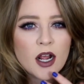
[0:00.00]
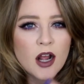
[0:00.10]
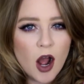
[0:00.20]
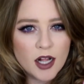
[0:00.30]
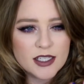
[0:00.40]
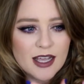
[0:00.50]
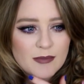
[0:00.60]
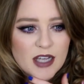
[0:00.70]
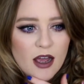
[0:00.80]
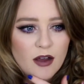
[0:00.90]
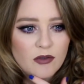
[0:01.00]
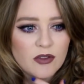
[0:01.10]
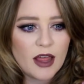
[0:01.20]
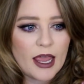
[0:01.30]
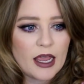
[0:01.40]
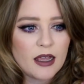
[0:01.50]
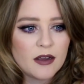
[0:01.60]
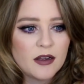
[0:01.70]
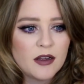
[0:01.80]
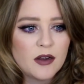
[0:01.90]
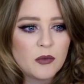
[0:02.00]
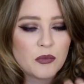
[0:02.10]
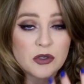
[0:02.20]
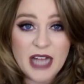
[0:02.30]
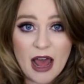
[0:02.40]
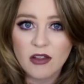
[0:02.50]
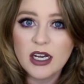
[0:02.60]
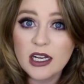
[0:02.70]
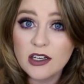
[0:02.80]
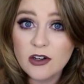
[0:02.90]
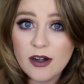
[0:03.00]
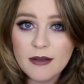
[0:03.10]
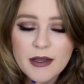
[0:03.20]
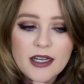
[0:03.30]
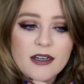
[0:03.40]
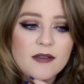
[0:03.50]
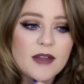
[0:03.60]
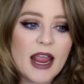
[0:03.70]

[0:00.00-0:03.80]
concept of like brutality, you know what I mean?